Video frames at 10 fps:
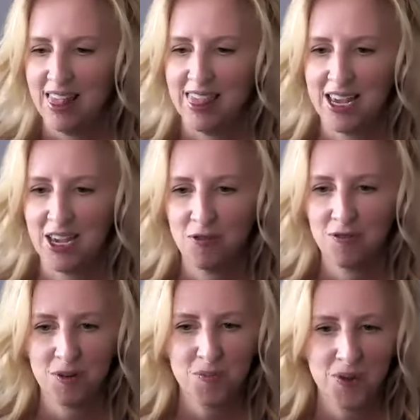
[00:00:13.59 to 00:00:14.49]
Thank you
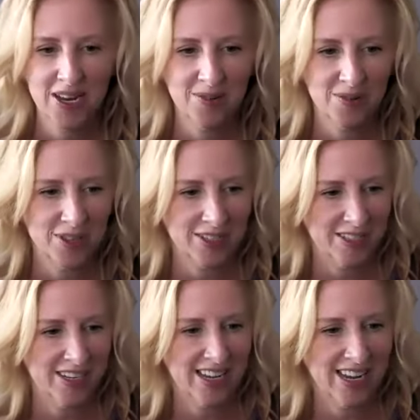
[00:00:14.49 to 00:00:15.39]
for being with us
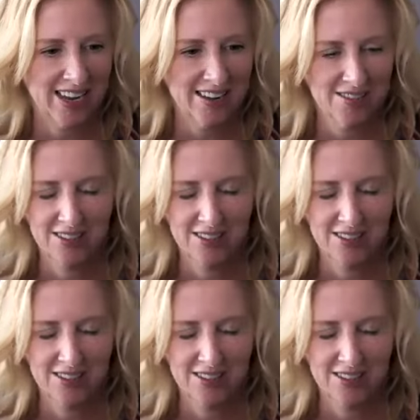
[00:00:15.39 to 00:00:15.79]
today.